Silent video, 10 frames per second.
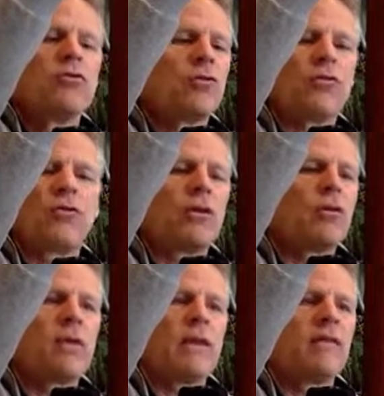You're just going
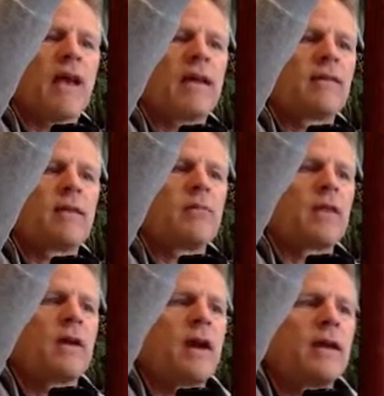to do the exact same
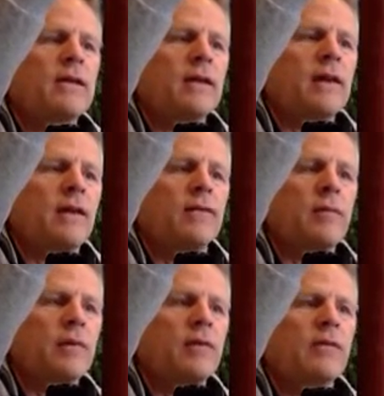thing I did,
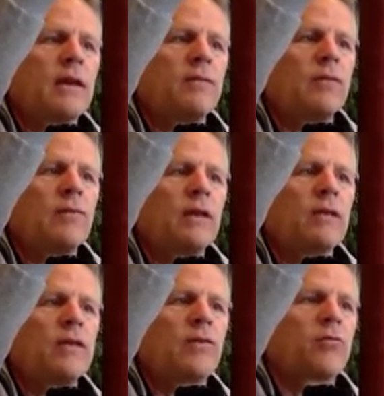except instead of
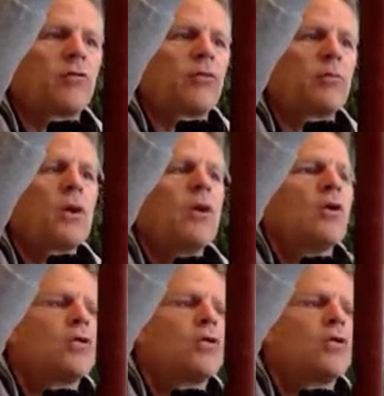using this term,